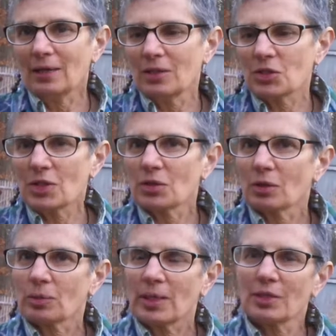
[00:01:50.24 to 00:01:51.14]
this
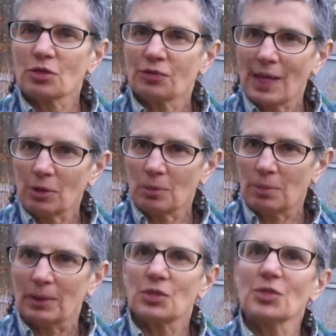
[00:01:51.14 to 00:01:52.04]
doesn't create its flower
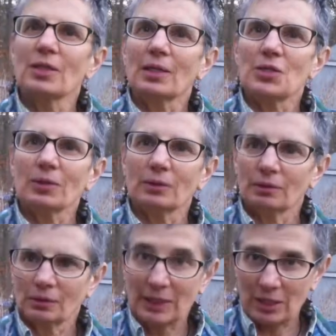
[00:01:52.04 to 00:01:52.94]
buds until
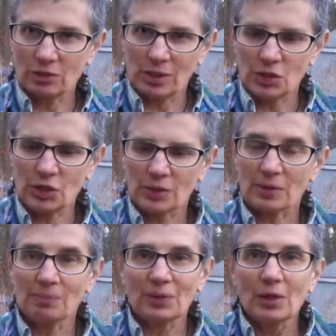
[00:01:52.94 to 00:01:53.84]
later this
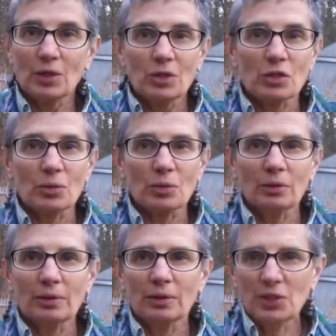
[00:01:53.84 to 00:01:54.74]
year. So
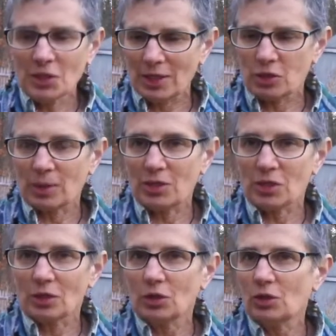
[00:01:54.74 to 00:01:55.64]
this
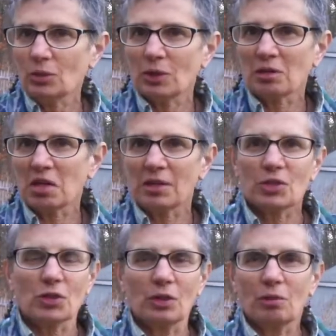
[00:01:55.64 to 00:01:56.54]
hydrangea, you could cut it
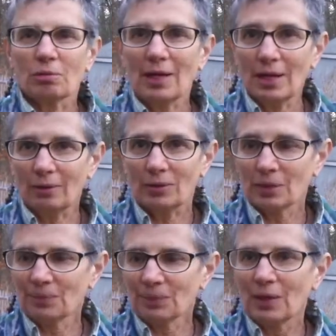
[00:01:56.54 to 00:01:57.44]
to the
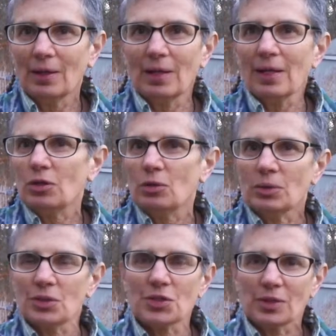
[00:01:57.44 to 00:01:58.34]
ground and you
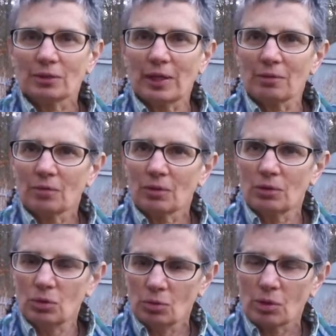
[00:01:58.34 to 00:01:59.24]
would still get
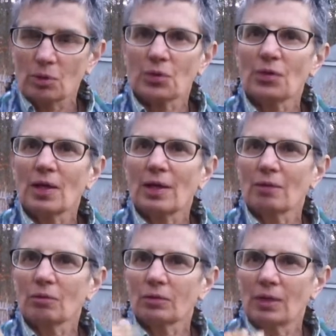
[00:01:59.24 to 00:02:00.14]
new growth
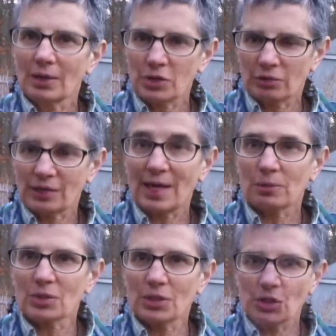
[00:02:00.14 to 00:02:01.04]
and lots of
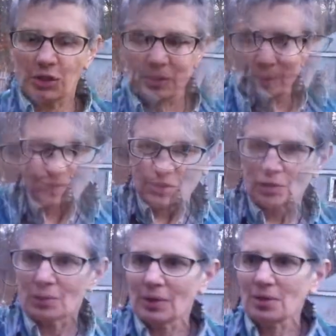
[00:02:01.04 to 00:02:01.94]
flowers this year.
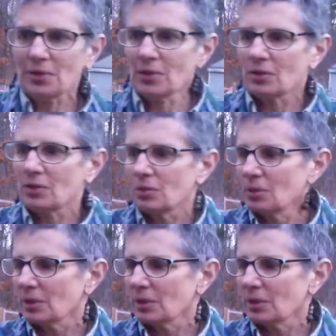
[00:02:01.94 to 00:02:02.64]
So the other thing to do